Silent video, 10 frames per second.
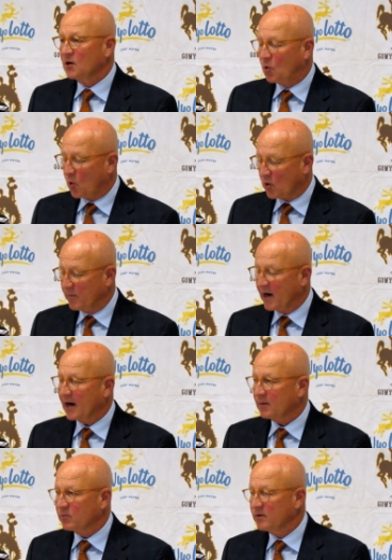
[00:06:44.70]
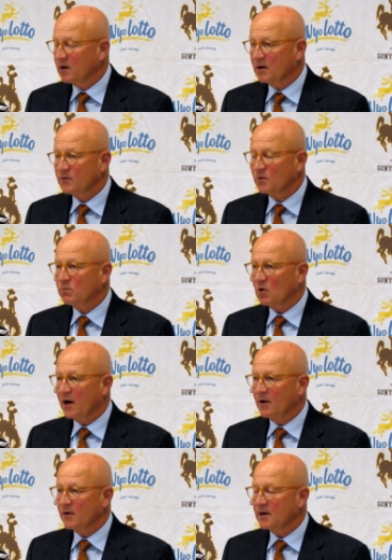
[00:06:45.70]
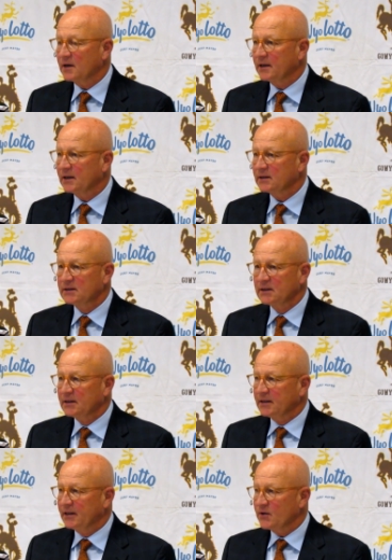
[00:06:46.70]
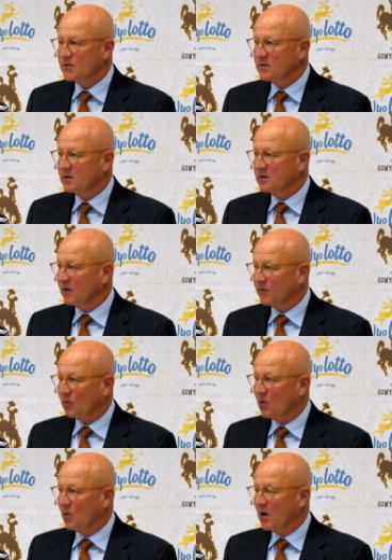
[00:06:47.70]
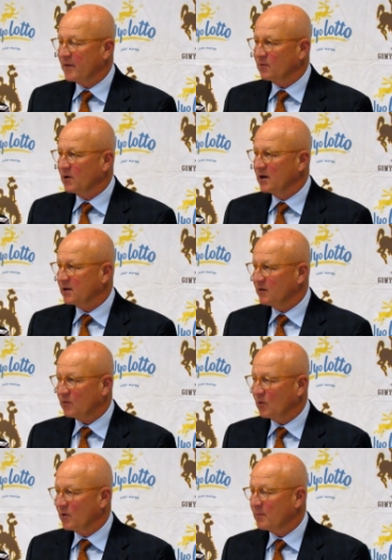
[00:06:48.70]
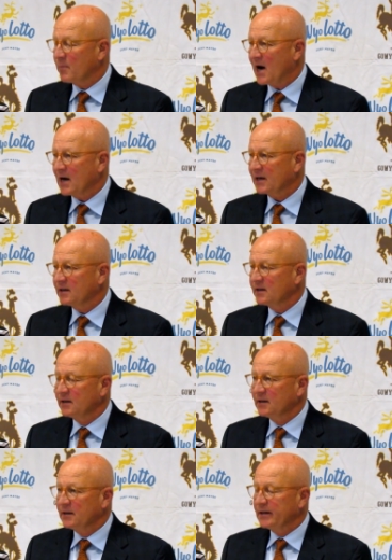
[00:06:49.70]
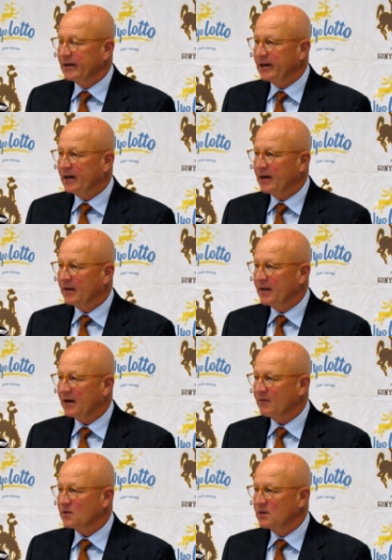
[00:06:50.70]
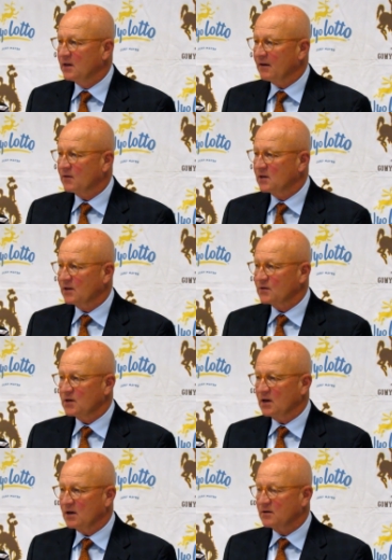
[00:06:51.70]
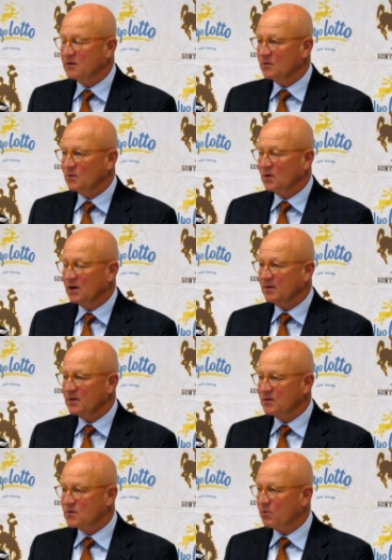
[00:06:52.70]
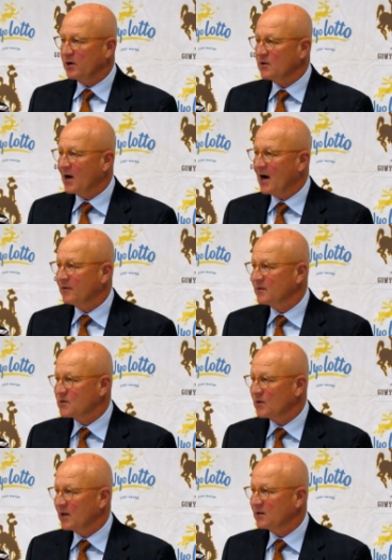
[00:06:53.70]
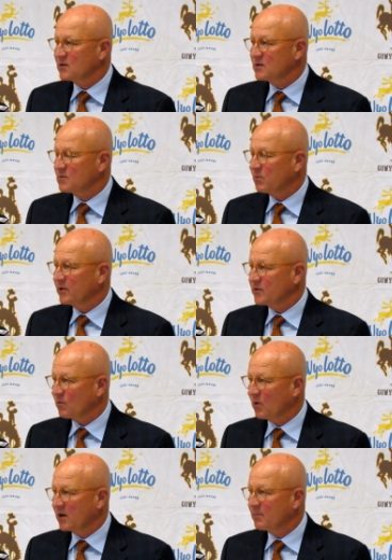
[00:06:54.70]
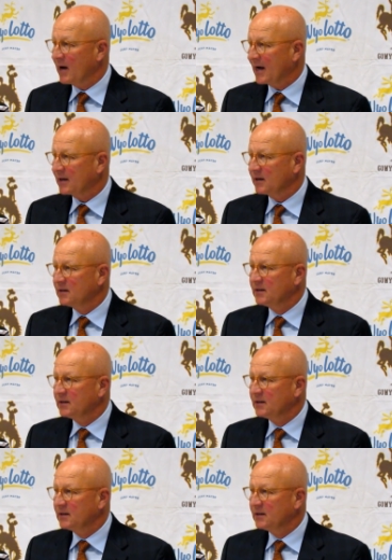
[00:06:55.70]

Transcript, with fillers: Quarterback, Drew Brown, can throw on the run, can throw in the pocket. They have a tendency to spread you out, and so that springs your running back.